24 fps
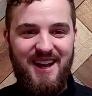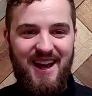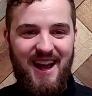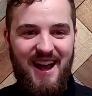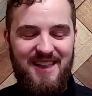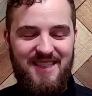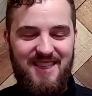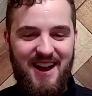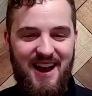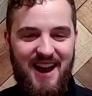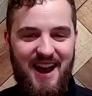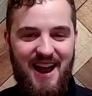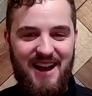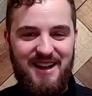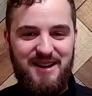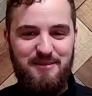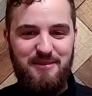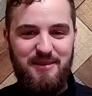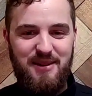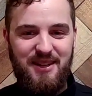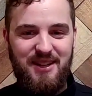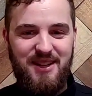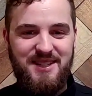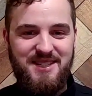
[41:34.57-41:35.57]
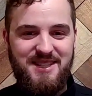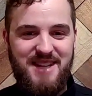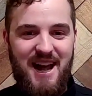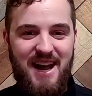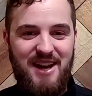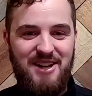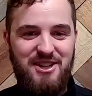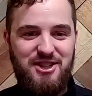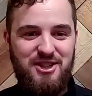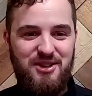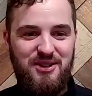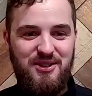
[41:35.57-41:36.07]
And then I had to bring the
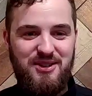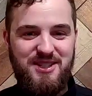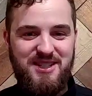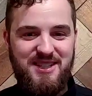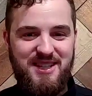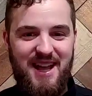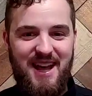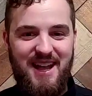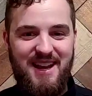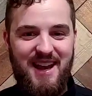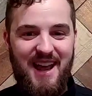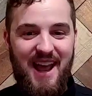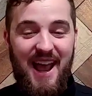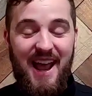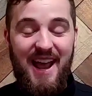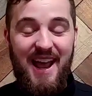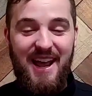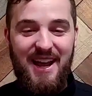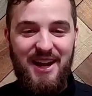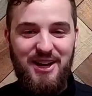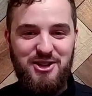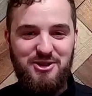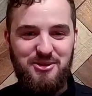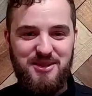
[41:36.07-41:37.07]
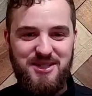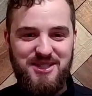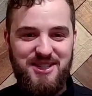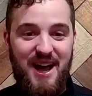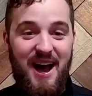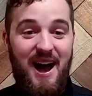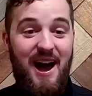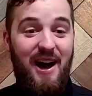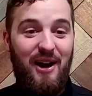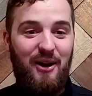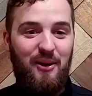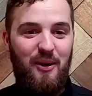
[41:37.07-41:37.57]
statutes that age was
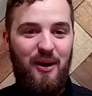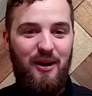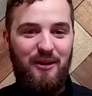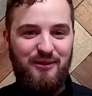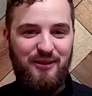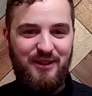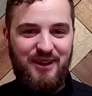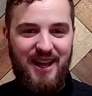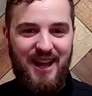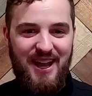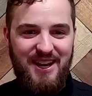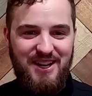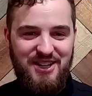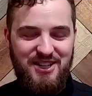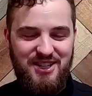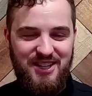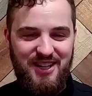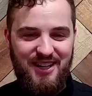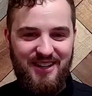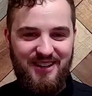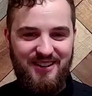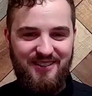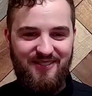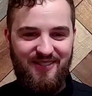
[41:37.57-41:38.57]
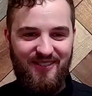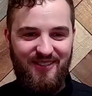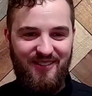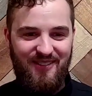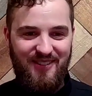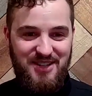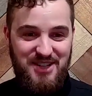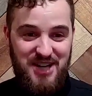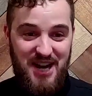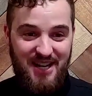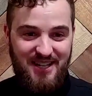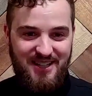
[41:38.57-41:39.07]
not a qualification for
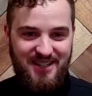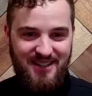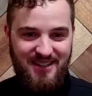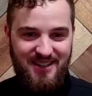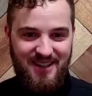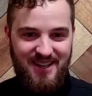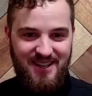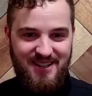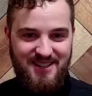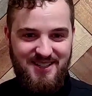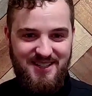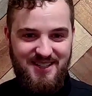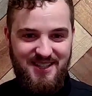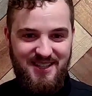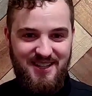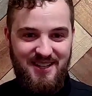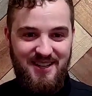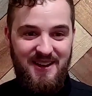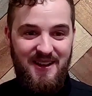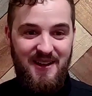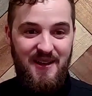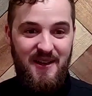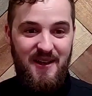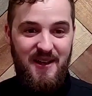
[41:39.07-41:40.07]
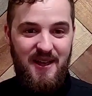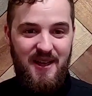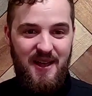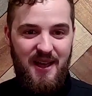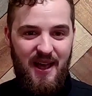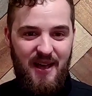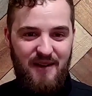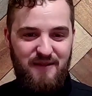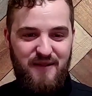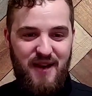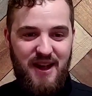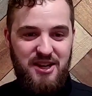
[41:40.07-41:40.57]
rejecting this. And
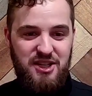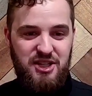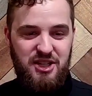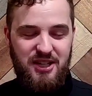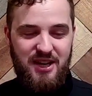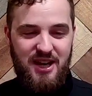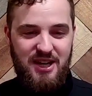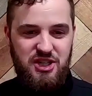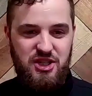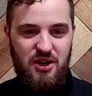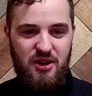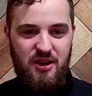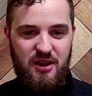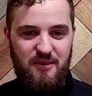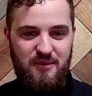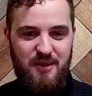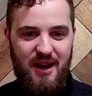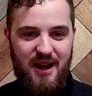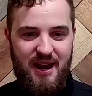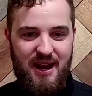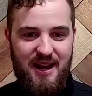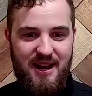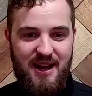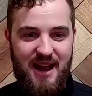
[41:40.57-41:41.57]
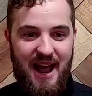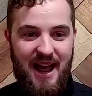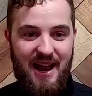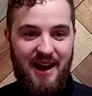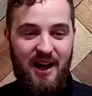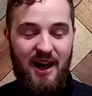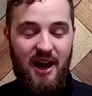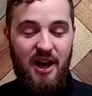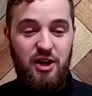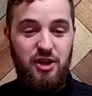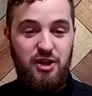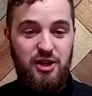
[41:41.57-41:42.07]
eventually I showed them that I had had
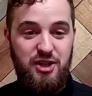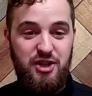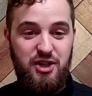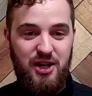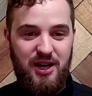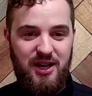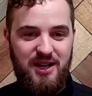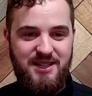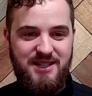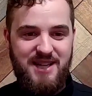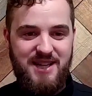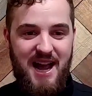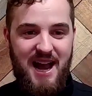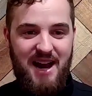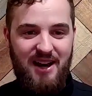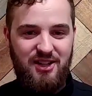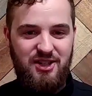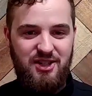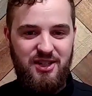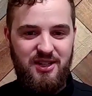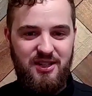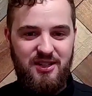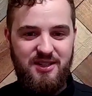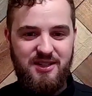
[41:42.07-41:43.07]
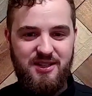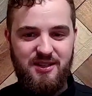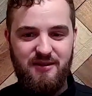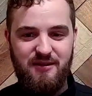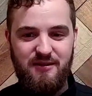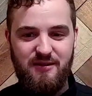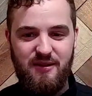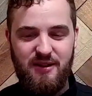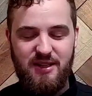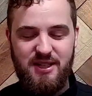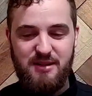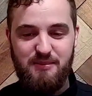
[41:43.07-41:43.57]
100 transactions of
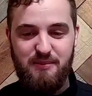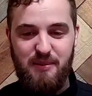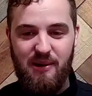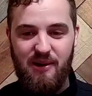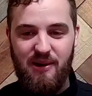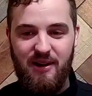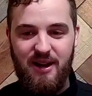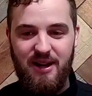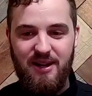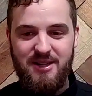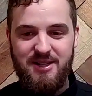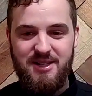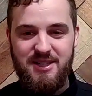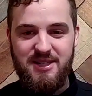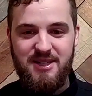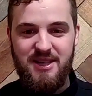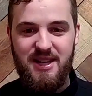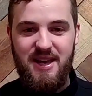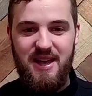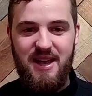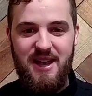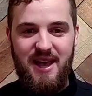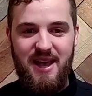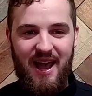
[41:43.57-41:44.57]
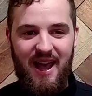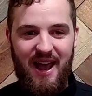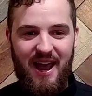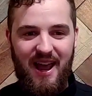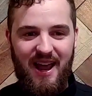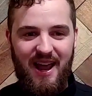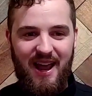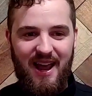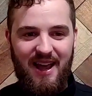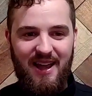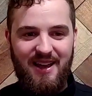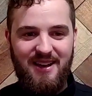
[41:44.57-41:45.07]
experience
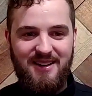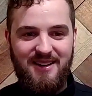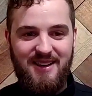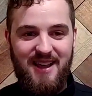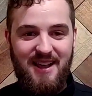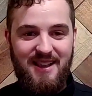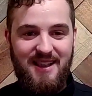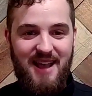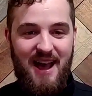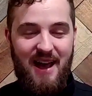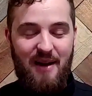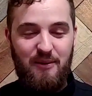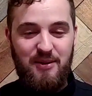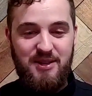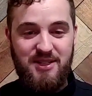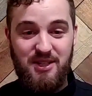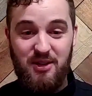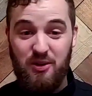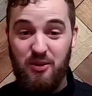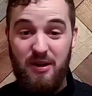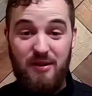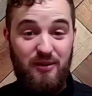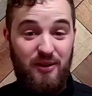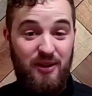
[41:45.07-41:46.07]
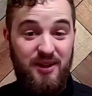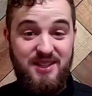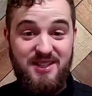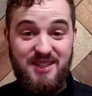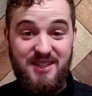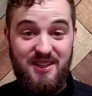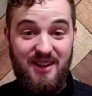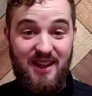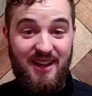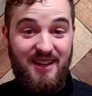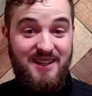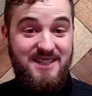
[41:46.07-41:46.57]
and that was equivalent
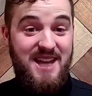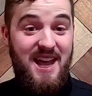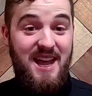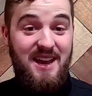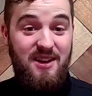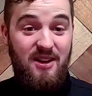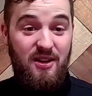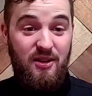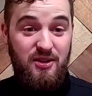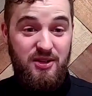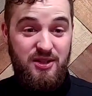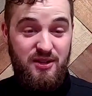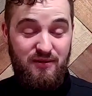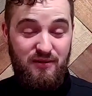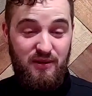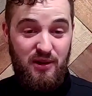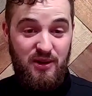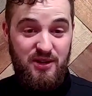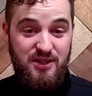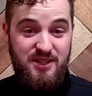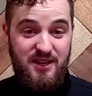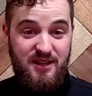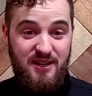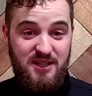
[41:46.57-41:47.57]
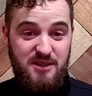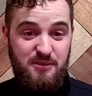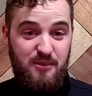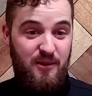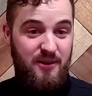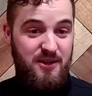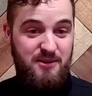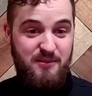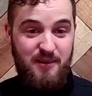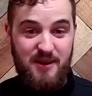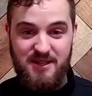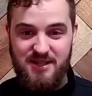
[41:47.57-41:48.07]
to like 10 years of real estate
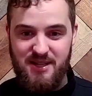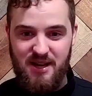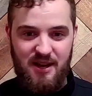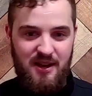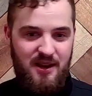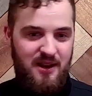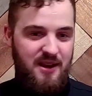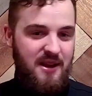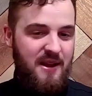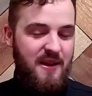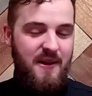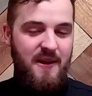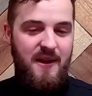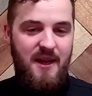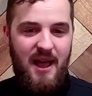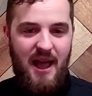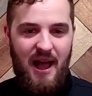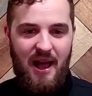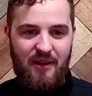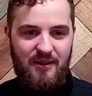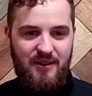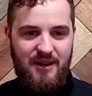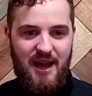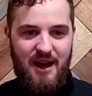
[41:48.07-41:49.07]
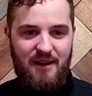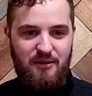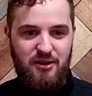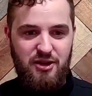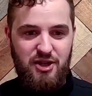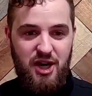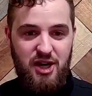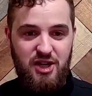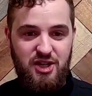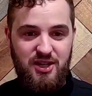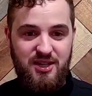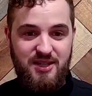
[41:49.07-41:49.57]
experience based on how the
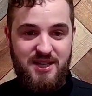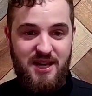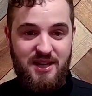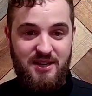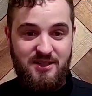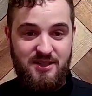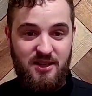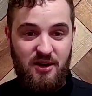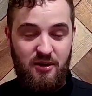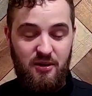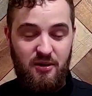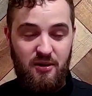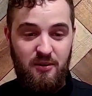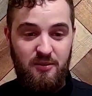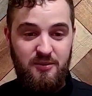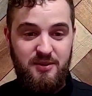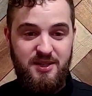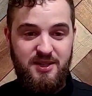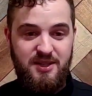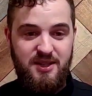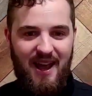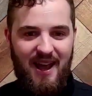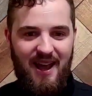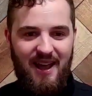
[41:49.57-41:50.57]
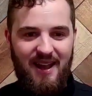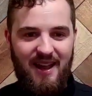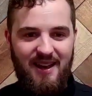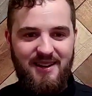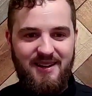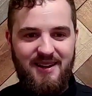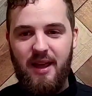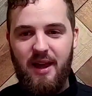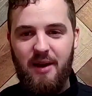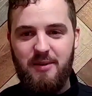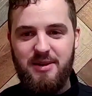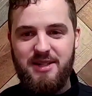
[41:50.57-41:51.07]
average agent sells homes. And
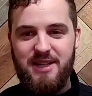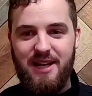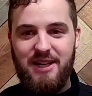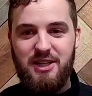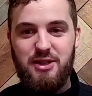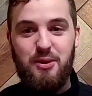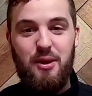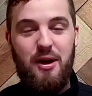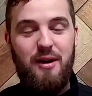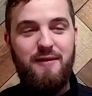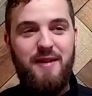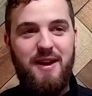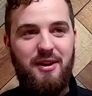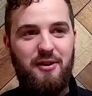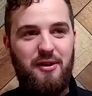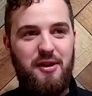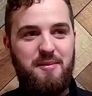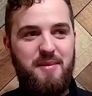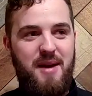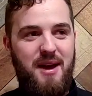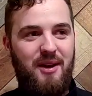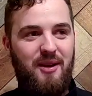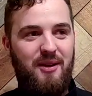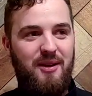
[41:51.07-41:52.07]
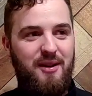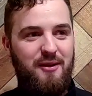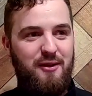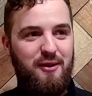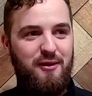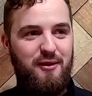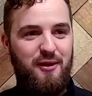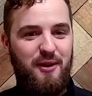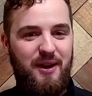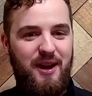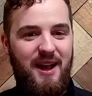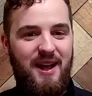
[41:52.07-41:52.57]
it was like 12 angry men. I'll never
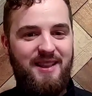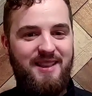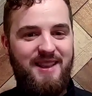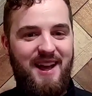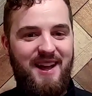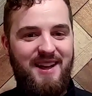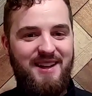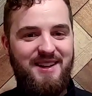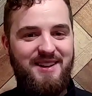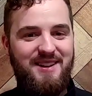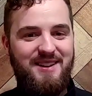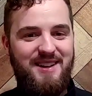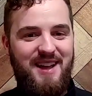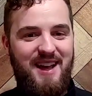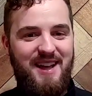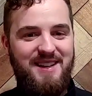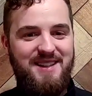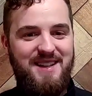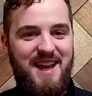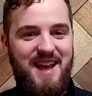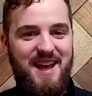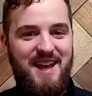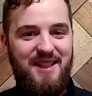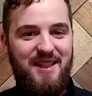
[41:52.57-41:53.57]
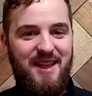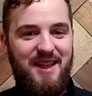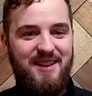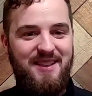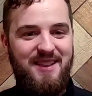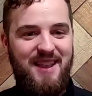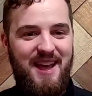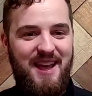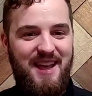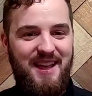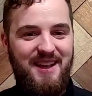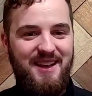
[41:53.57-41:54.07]
forget that day that
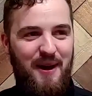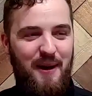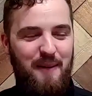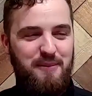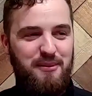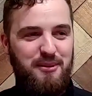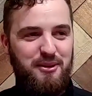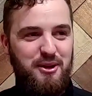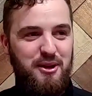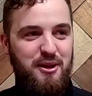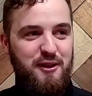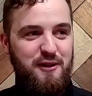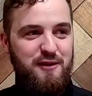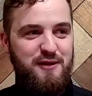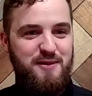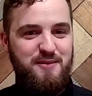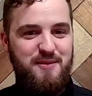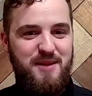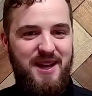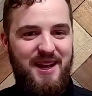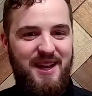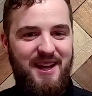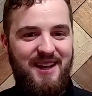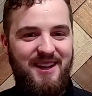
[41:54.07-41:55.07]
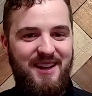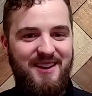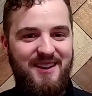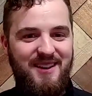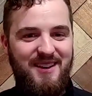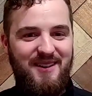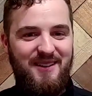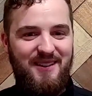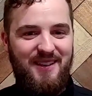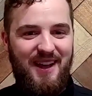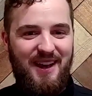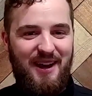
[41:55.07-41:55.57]
they approved me
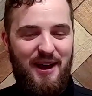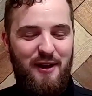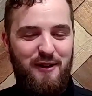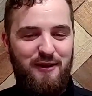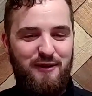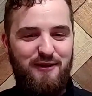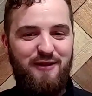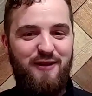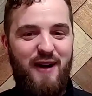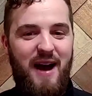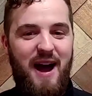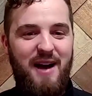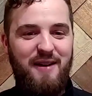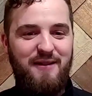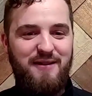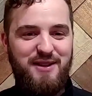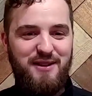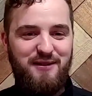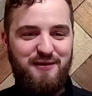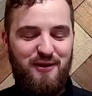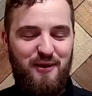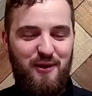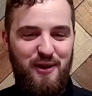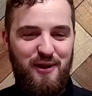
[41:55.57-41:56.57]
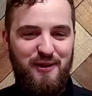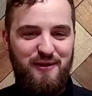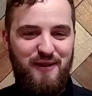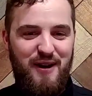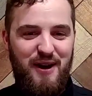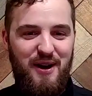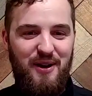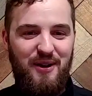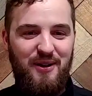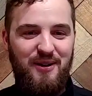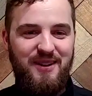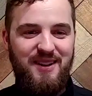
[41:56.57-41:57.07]
like a 5-4
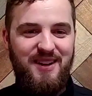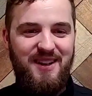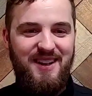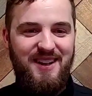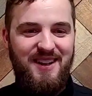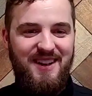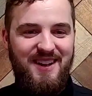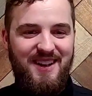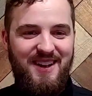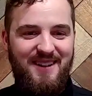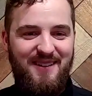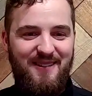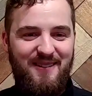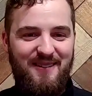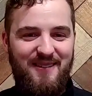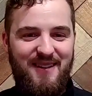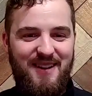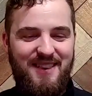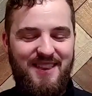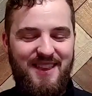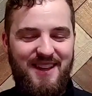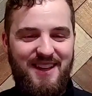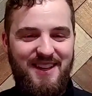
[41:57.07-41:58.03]
vote with the